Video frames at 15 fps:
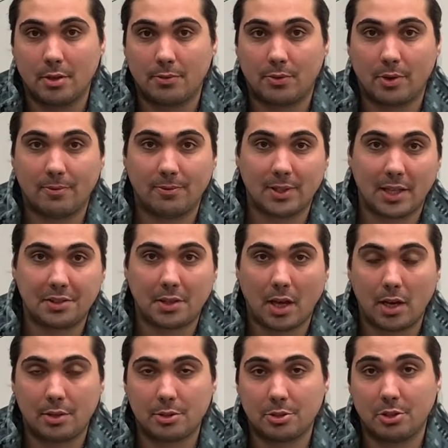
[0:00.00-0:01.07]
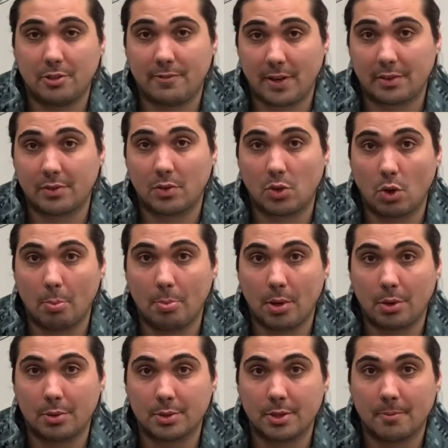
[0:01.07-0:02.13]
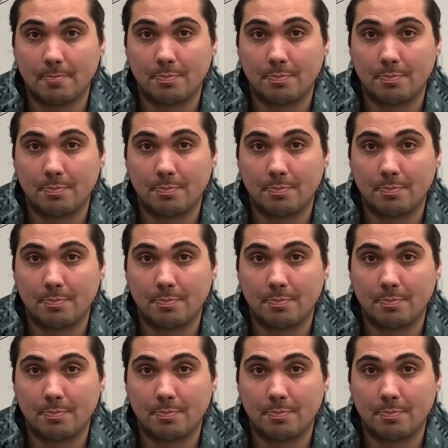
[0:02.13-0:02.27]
From flat tires to defective components,